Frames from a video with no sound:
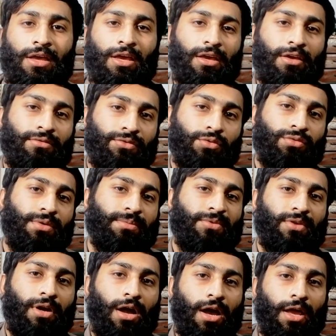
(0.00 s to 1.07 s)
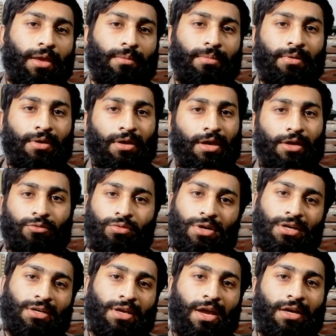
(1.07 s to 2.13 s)
If you subscribe, you
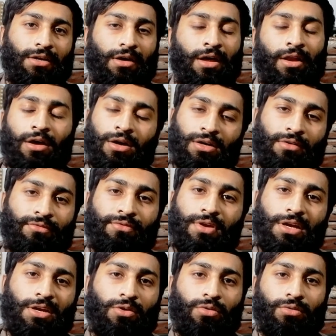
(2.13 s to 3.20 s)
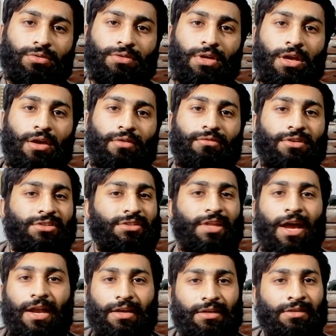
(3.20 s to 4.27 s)
can get a lot of videos which
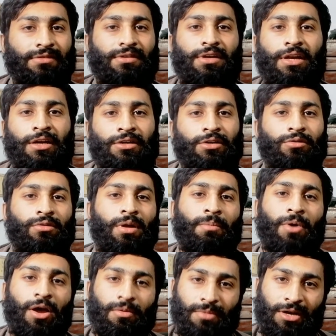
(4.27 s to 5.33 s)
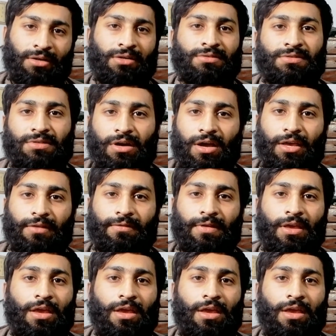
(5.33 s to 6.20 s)
that is related to the biomedical science.